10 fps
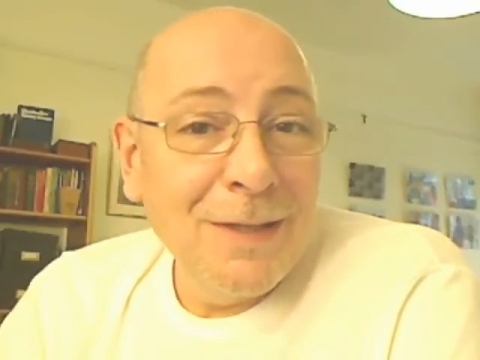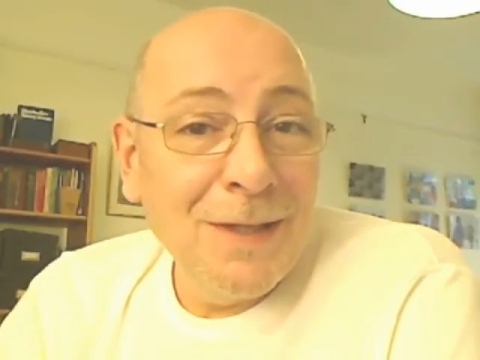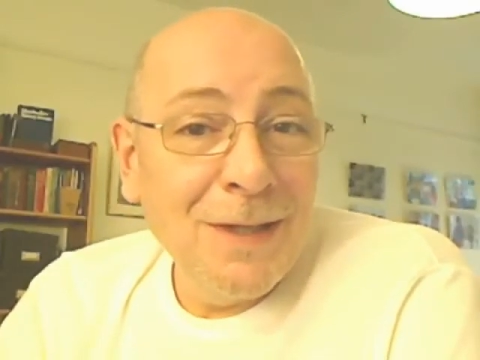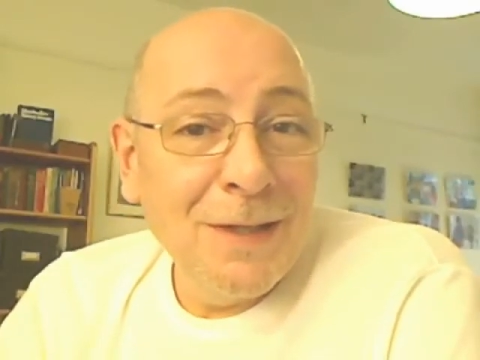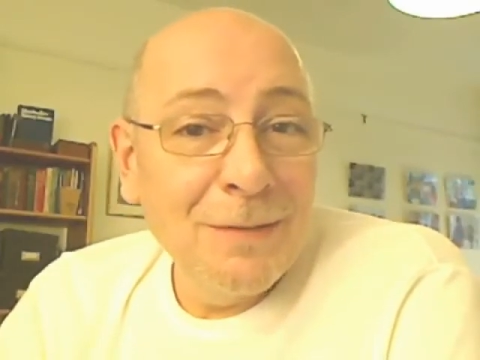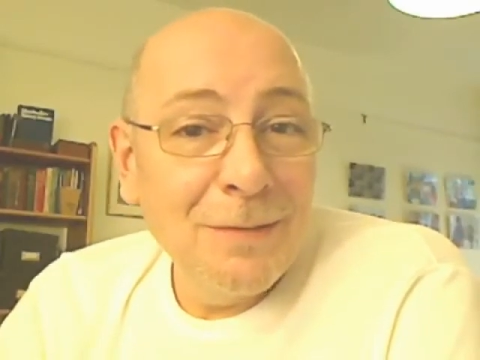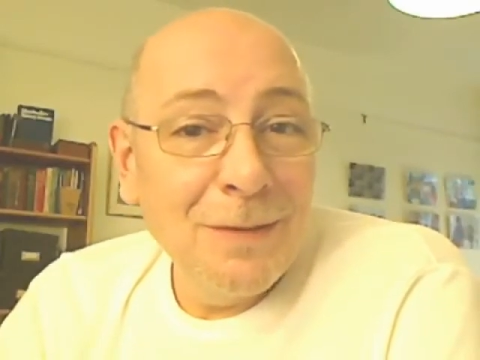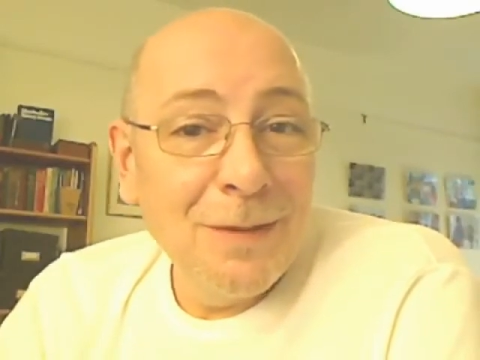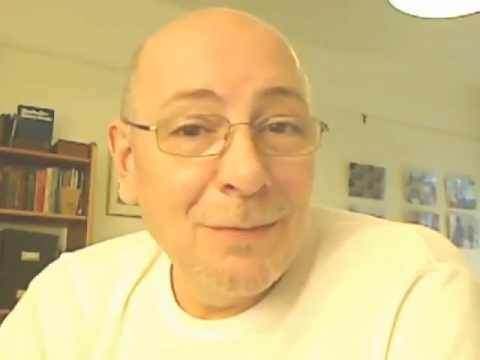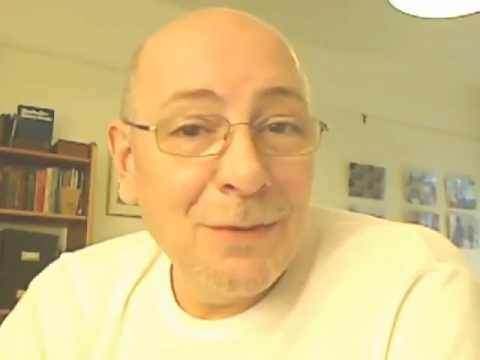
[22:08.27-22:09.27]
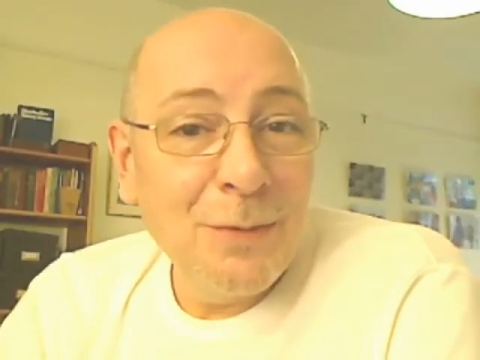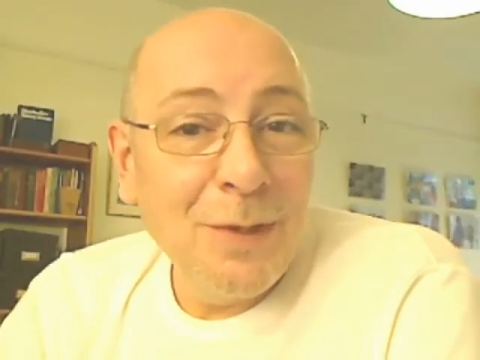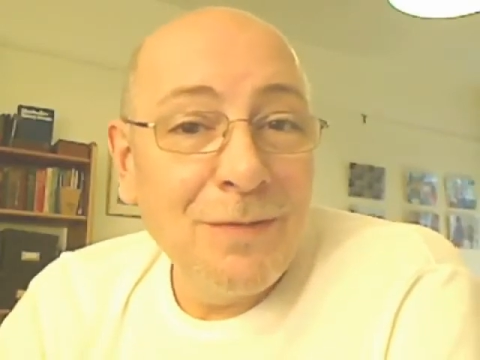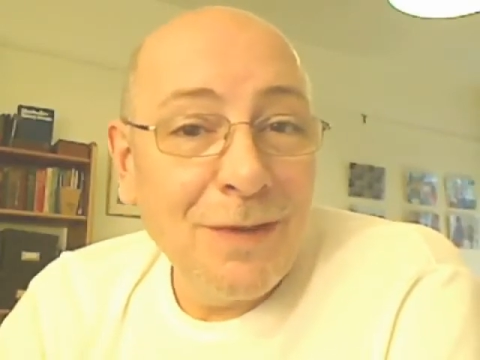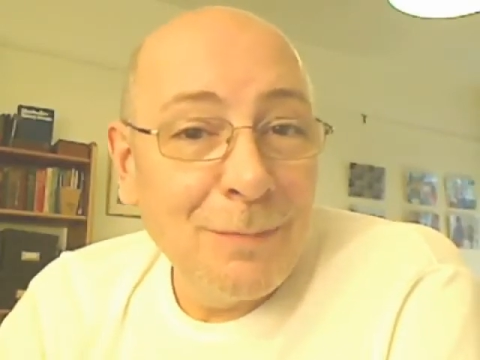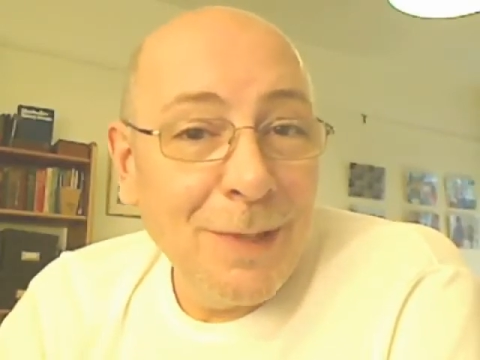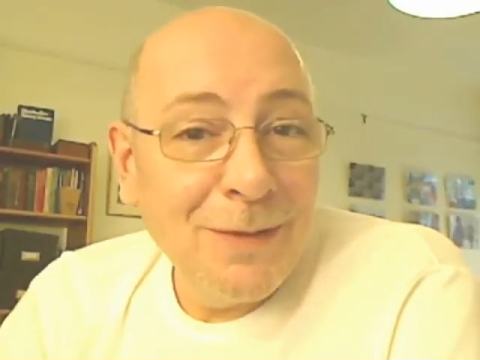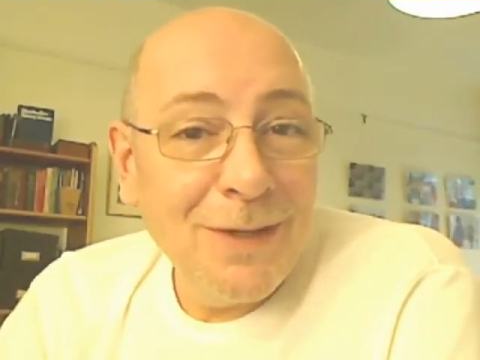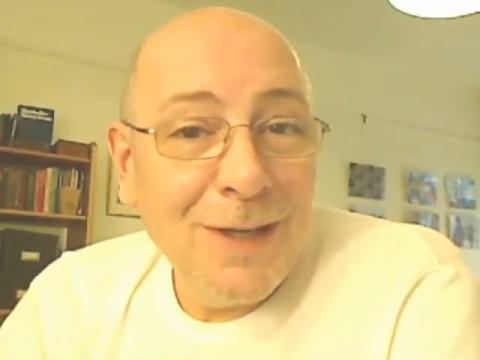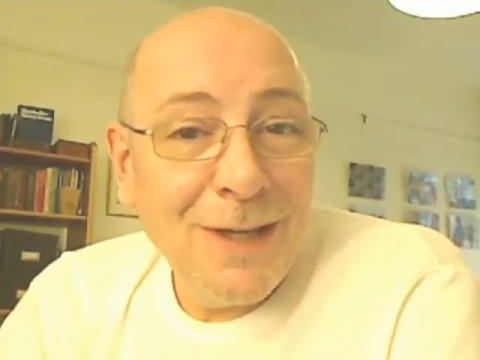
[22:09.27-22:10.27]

uh, it was £25 a day,